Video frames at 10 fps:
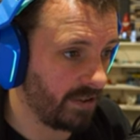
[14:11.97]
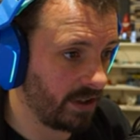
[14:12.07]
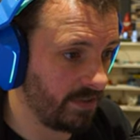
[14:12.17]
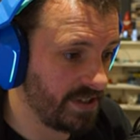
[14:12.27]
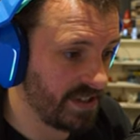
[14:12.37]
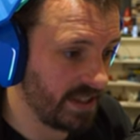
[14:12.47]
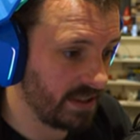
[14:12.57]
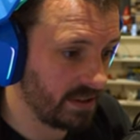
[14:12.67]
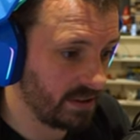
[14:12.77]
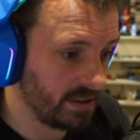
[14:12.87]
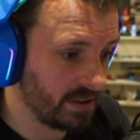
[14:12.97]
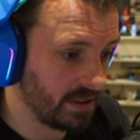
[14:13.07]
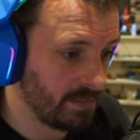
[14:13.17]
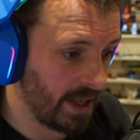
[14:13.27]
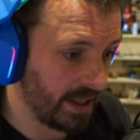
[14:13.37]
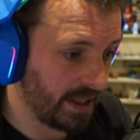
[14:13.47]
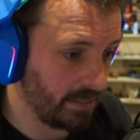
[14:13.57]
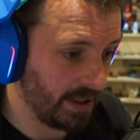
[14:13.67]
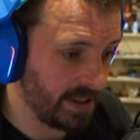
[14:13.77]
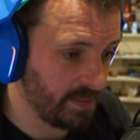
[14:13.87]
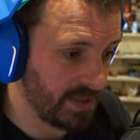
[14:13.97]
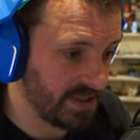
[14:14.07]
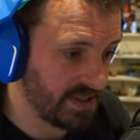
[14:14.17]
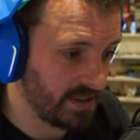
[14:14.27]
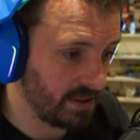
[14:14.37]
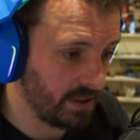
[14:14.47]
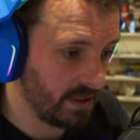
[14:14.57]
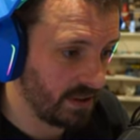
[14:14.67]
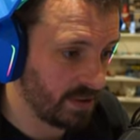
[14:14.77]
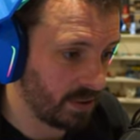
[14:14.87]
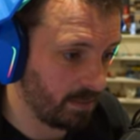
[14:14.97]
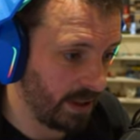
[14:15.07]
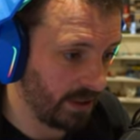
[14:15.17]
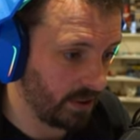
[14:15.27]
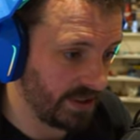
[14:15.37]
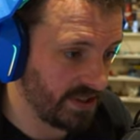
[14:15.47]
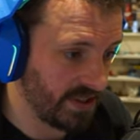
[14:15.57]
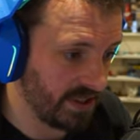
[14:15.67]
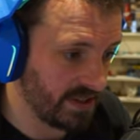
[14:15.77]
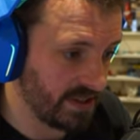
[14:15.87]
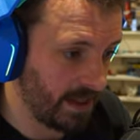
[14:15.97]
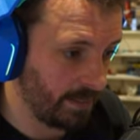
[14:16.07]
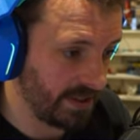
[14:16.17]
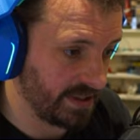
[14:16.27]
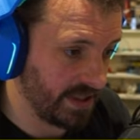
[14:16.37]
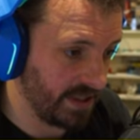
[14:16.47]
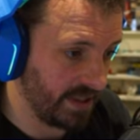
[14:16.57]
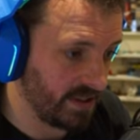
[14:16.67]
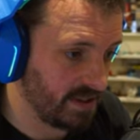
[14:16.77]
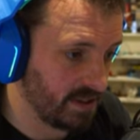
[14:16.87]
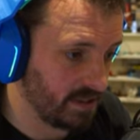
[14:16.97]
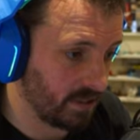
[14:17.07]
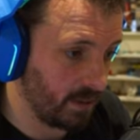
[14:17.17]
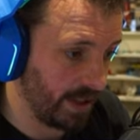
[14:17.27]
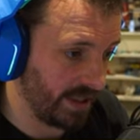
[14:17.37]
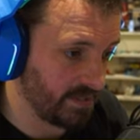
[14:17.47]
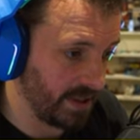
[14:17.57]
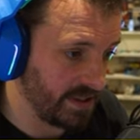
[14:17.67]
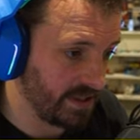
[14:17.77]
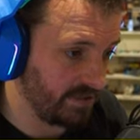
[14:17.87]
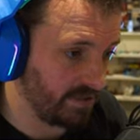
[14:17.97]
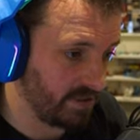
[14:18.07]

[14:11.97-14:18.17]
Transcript: Clarissa, the marketplace person. So we can buy all these seeds and saplings and things. They're quite expensive.